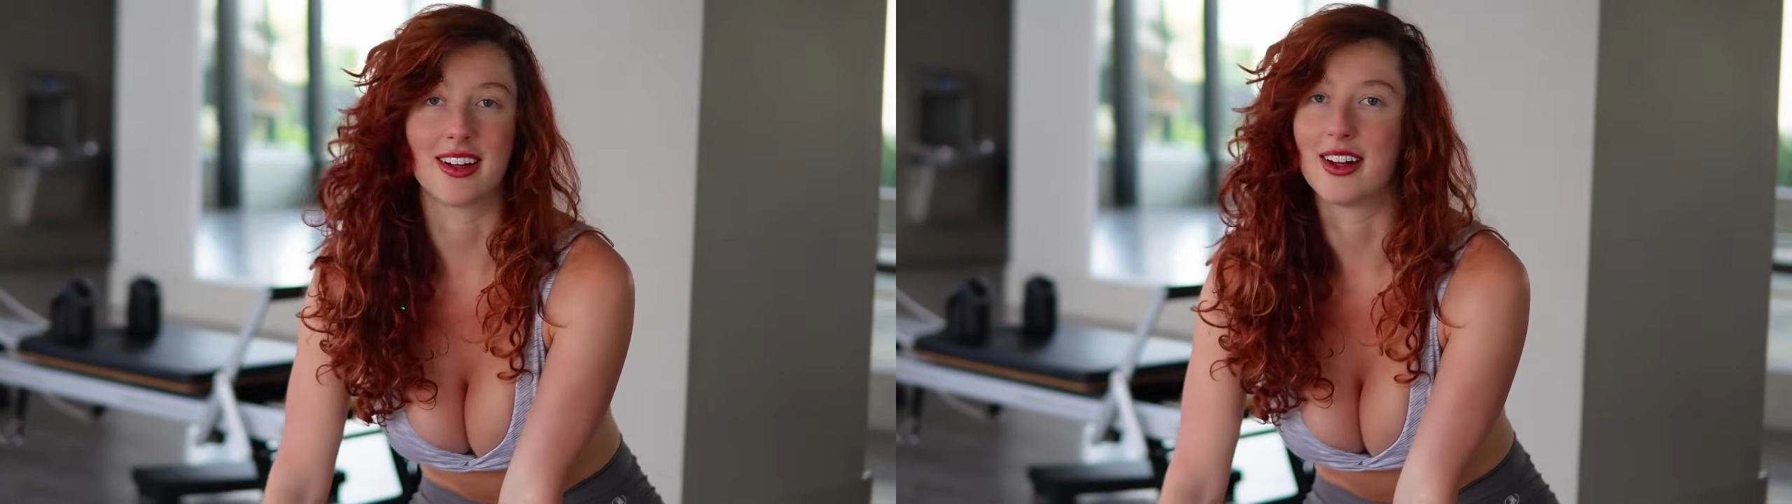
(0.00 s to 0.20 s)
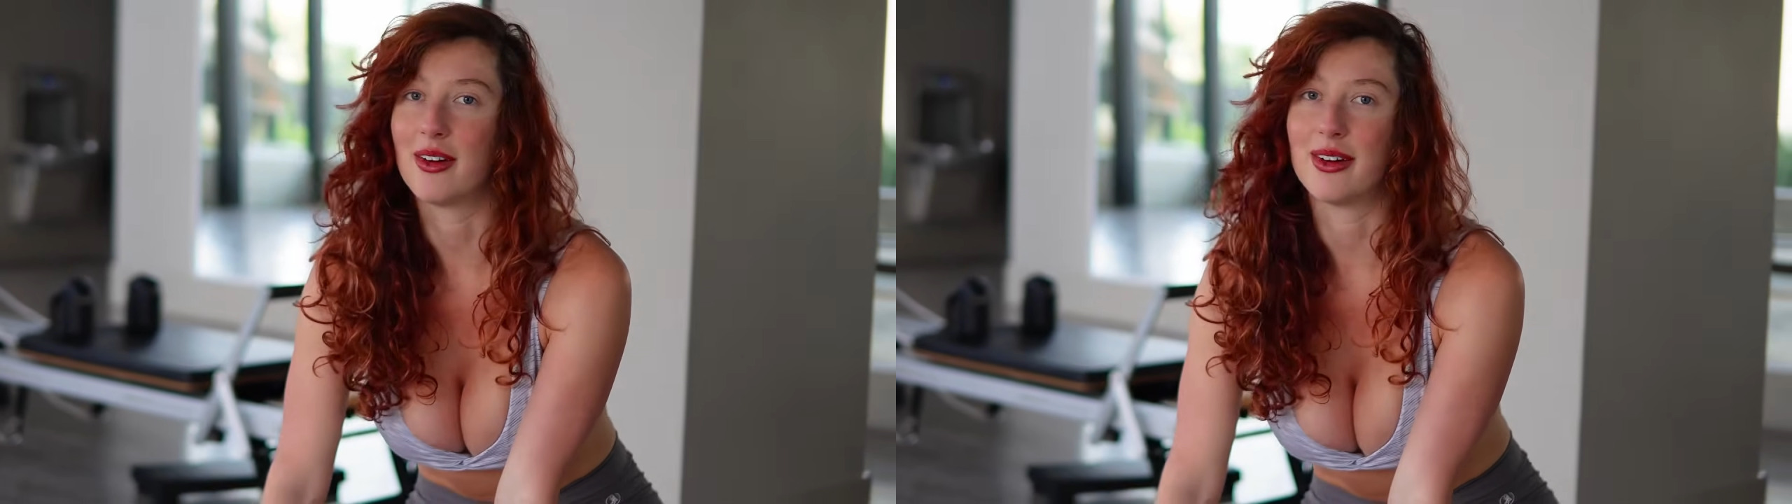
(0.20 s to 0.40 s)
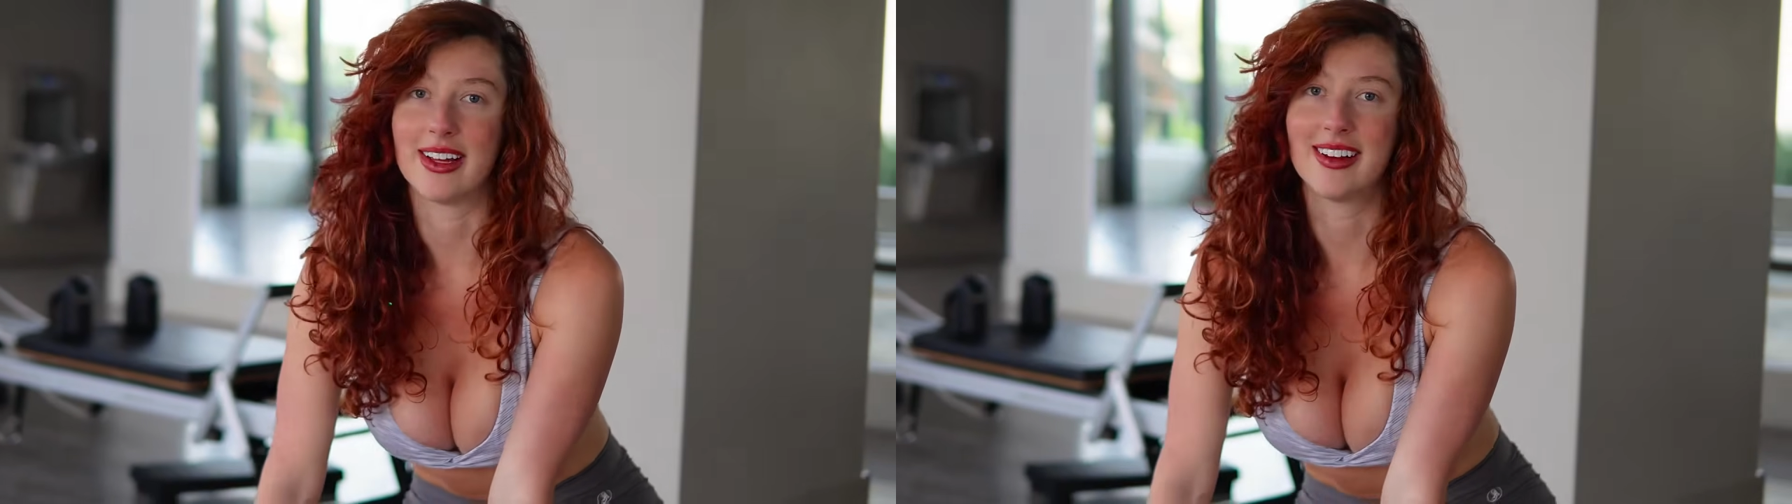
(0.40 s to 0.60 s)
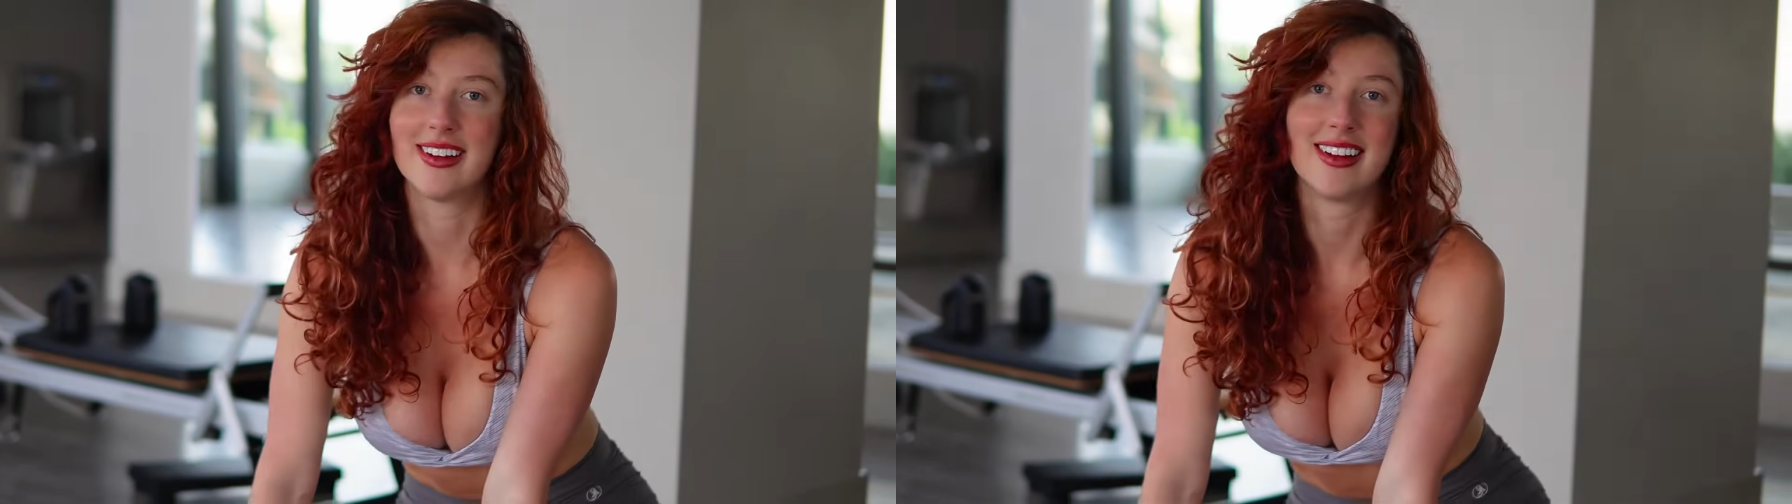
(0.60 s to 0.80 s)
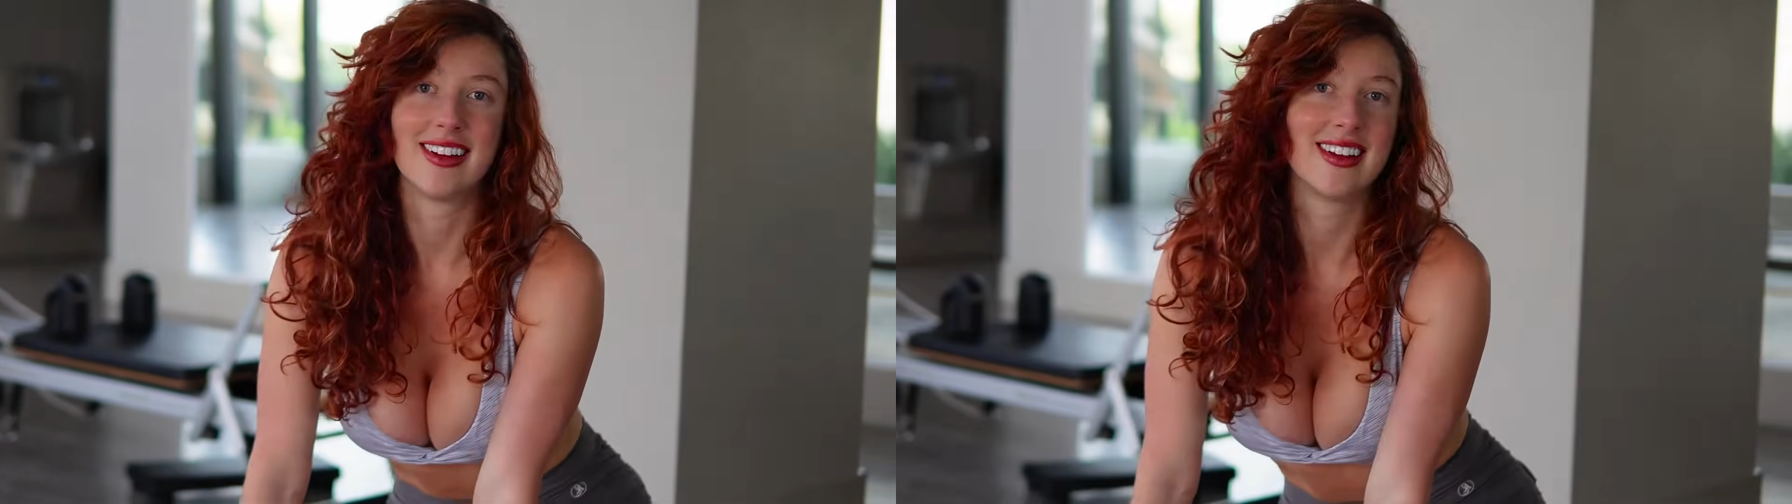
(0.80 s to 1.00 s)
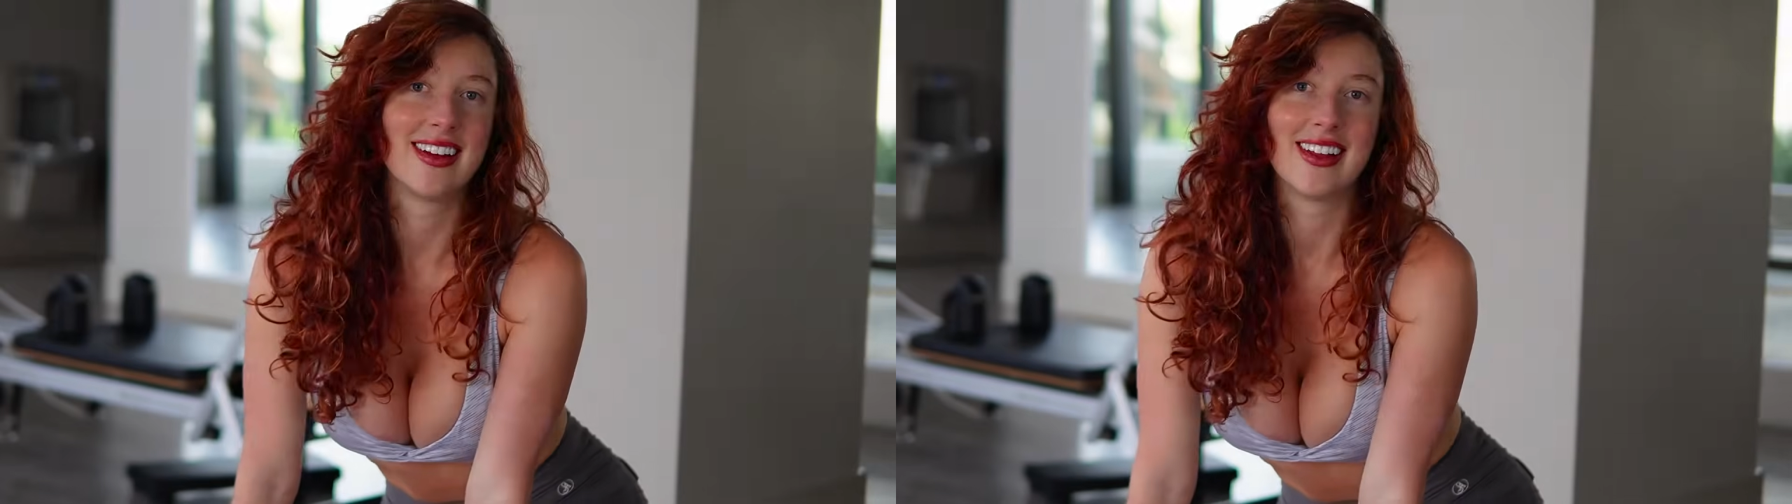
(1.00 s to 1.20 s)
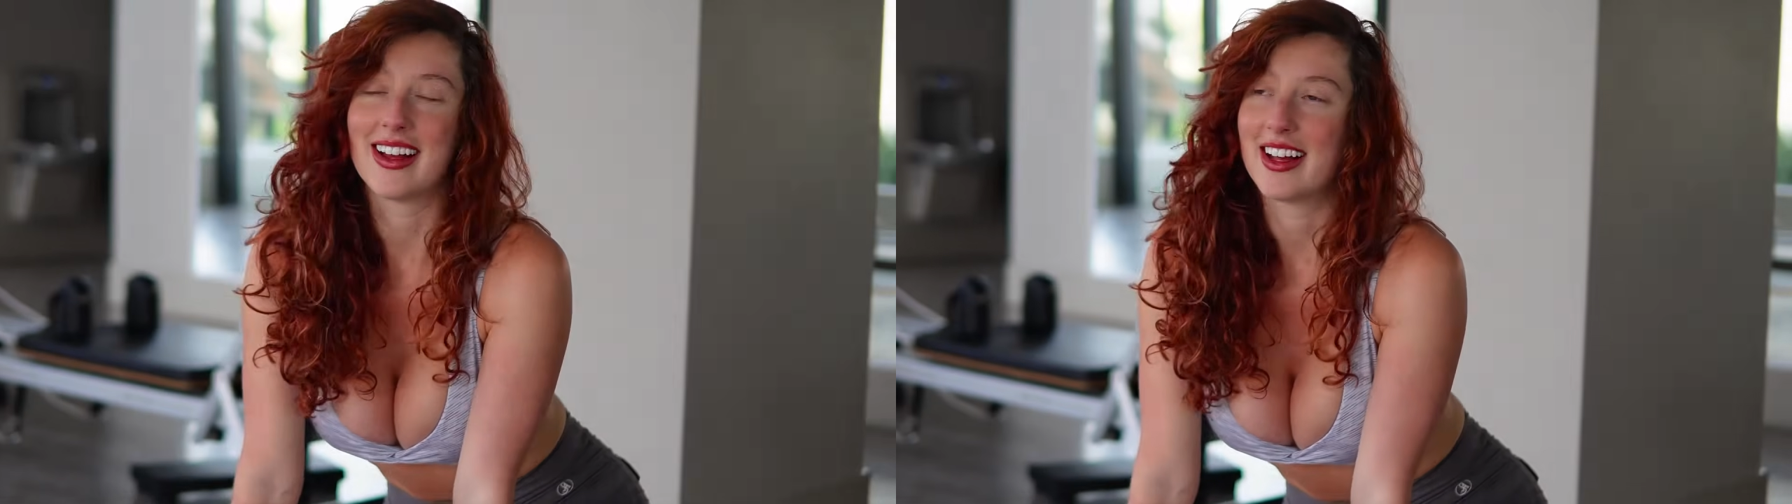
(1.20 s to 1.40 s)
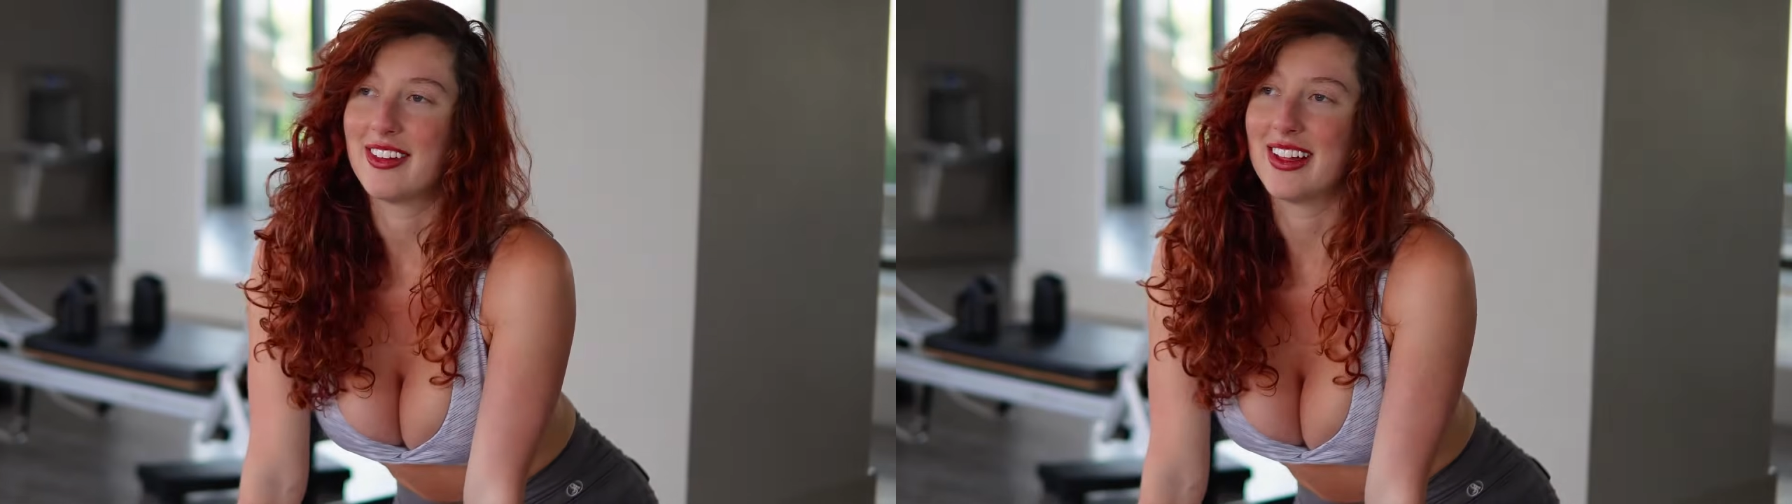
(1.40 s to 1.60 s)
feel